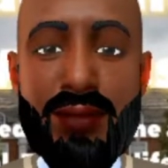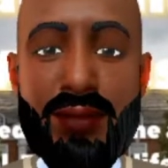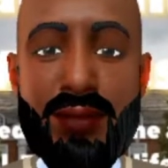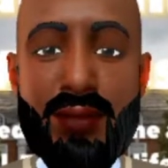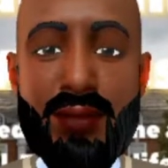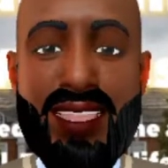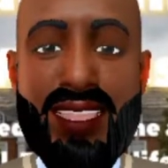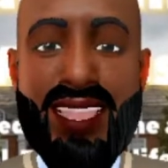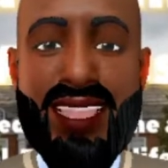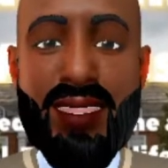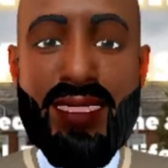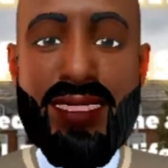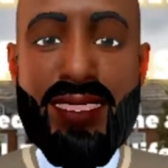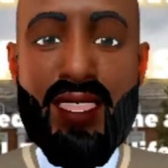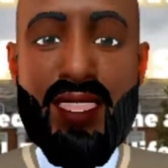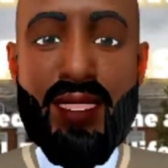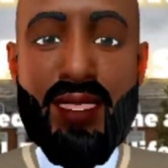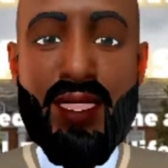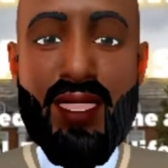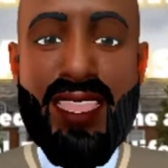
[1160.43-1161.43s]
the entity
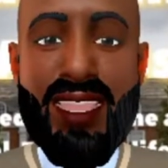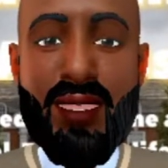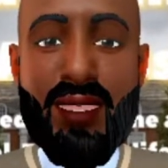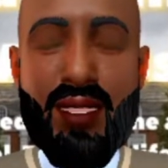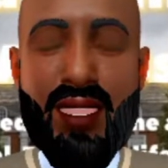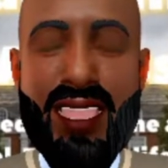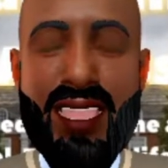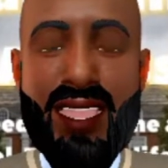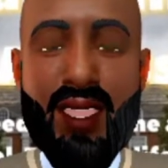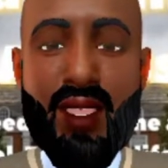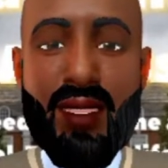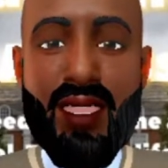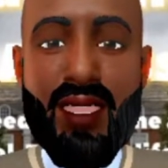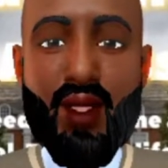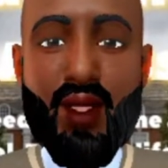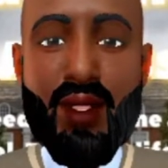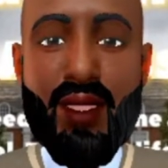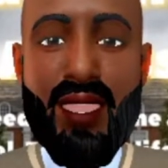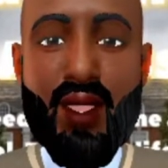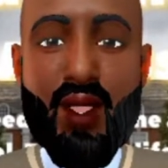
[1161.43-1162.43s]
may be able to
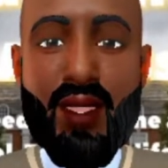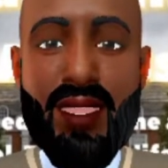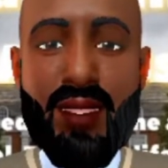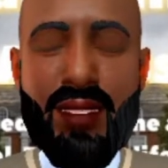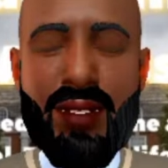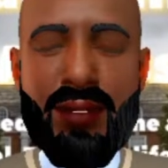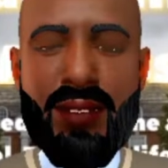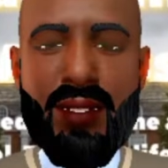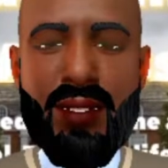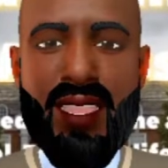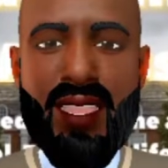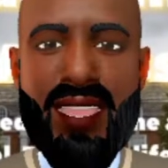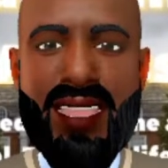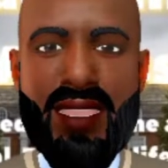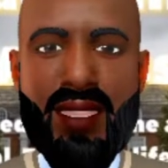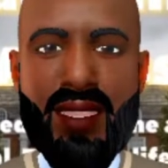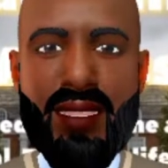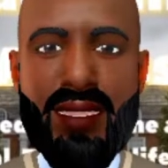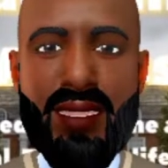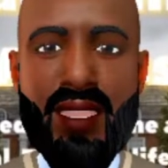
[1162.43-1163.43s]
accomplish the same
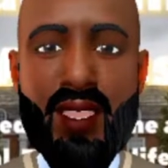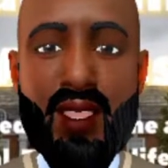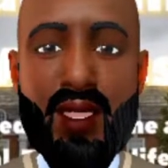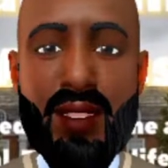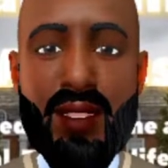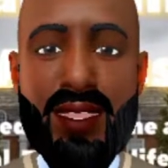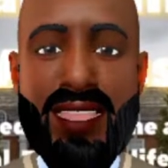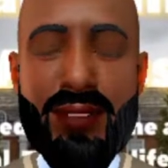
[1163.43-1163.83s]
result